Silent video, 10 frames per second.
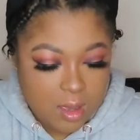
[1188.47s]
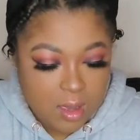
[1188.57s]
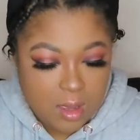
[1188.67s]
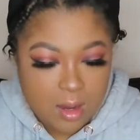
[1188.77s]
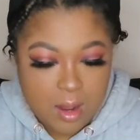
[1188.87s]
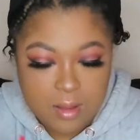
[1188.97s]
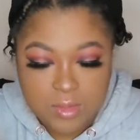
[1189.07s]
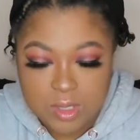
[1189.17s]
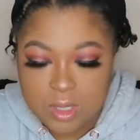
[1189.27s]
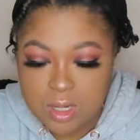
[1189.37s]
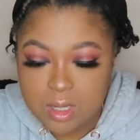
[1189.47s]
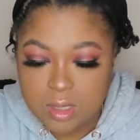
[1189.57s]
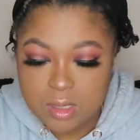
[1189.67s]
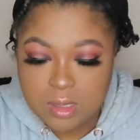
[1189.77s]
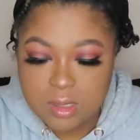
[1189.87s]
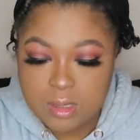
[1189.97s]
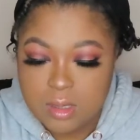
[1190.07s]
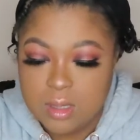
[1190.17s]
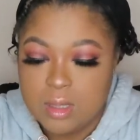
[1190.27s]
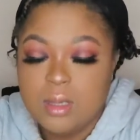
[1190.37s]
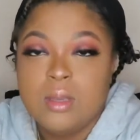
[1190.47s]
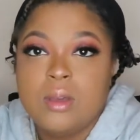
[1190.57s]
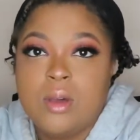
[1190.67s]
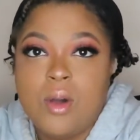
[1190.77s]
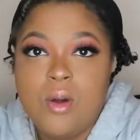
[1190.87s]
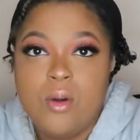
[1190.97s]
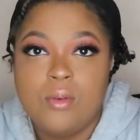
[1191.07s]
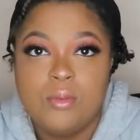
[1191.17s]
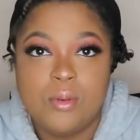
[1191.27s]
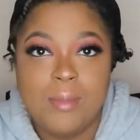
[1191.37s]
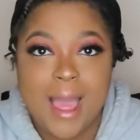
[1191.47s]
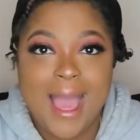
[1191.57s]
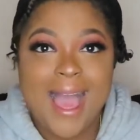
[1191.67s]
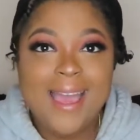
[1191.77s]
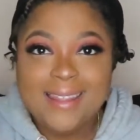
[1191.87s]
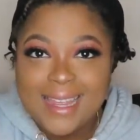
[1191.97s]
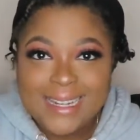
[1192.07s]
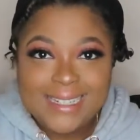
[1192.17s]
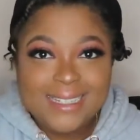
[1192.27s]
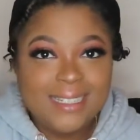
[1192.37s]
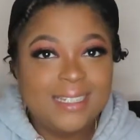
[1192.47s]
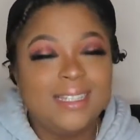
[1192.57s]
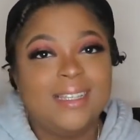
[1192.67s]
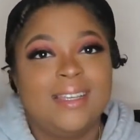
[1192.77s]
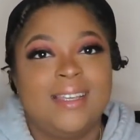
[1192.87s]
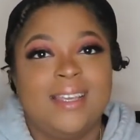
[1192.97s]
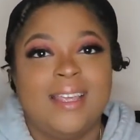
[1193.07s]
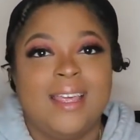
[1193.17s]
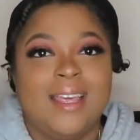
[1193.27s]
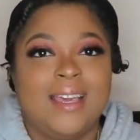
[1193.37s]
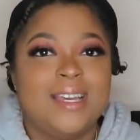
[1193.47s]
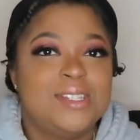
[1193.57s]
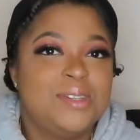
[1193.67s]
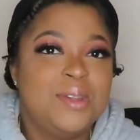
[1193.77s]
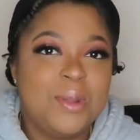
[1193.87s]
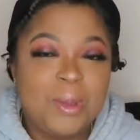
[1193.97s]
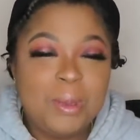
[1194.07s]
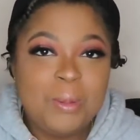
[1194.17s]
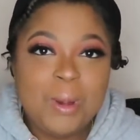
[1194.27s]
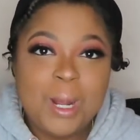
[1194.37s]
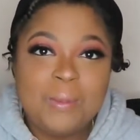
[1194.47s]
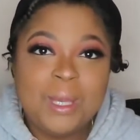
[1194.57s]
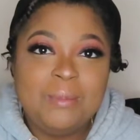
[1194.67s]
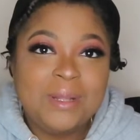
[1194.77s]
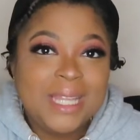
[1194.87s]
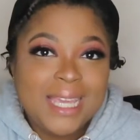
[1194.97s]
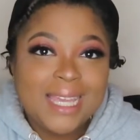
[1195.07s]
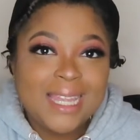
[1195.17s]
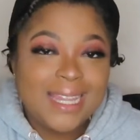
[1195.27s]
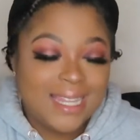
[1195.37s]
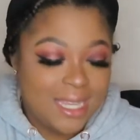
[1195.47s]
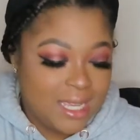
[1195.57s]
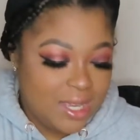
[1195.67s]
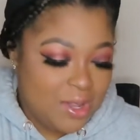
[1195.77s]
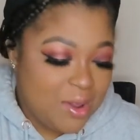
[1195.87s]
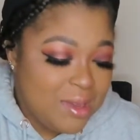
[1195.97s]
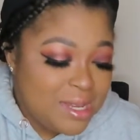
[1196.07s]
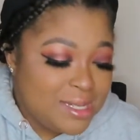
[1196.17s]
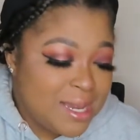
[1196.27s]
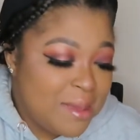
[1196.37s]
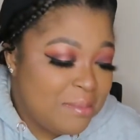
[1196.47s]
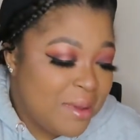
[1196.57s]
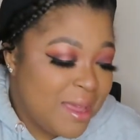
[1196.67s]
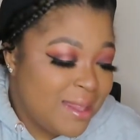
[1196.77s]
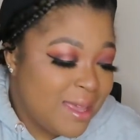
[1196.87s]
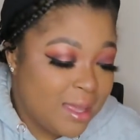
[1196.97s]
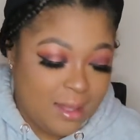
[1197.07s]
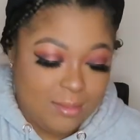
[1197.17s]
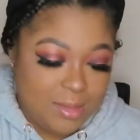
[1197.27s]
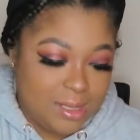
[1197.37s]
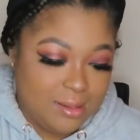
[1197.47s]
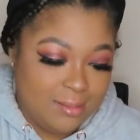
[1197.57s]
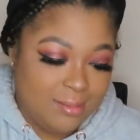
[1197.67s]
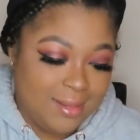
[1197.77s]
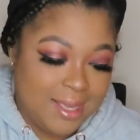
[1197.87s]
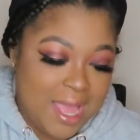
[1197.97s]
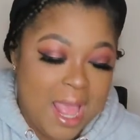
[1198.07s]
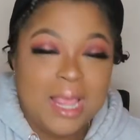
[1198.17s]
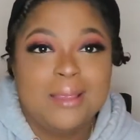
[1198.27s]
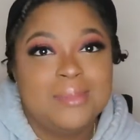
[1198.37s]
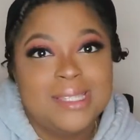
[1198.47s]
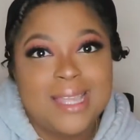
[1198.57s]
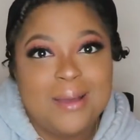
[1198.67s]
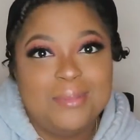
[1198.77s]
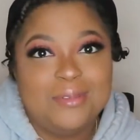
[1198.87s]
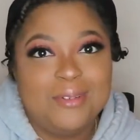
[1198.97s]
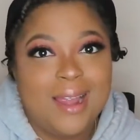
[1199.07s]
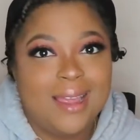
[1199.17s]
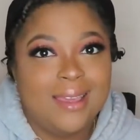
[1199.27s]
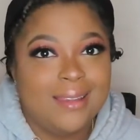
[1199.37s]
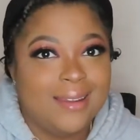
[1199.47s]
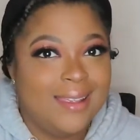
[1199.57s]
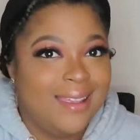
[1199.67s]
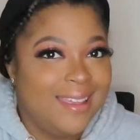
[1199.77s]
And I'm just gonna go over my highlight, because you want to be blinging. you know, shine bright like, let me stop before I get